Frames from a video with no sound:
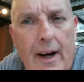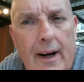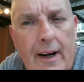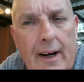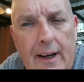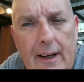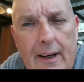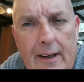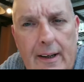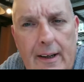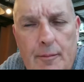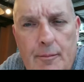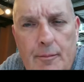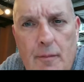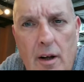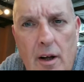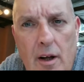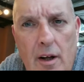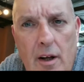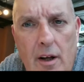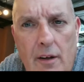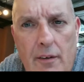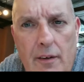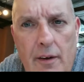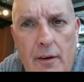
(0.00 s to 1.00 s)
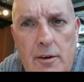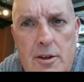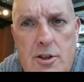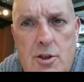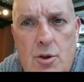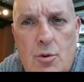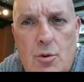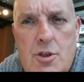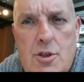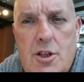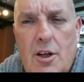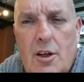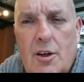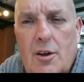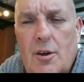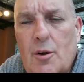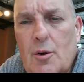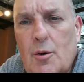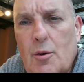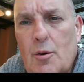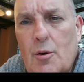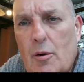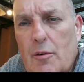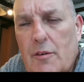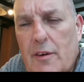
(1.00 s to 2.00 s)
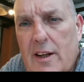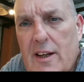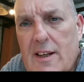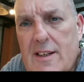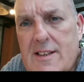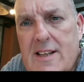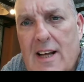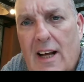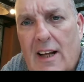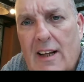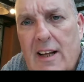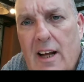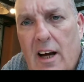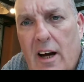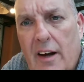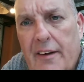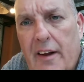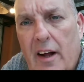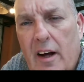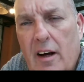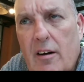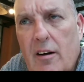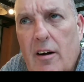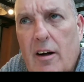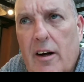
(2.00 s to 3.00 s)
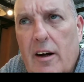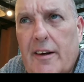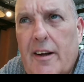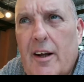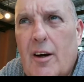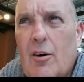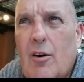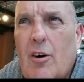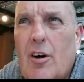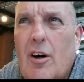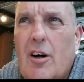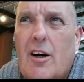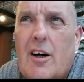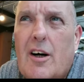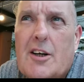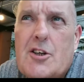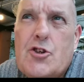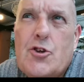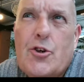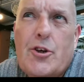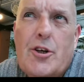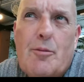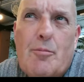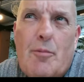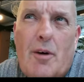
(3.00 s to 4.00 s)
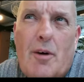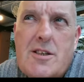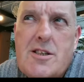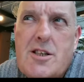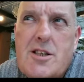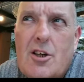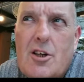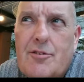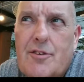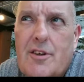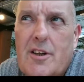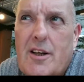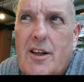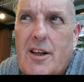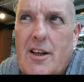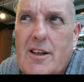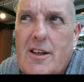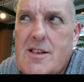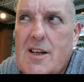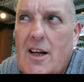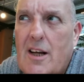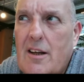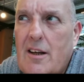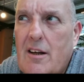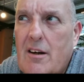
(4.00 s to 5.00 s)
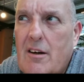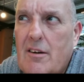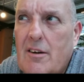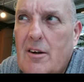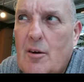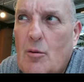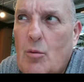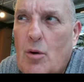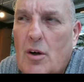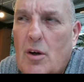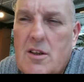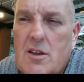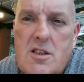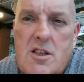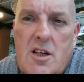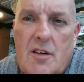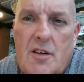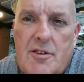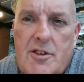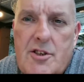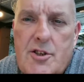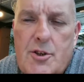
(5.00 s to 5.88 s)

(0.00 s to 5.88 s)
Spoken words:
There is also the Italiana. Now, I treat myself to the Italiana once every 2 months.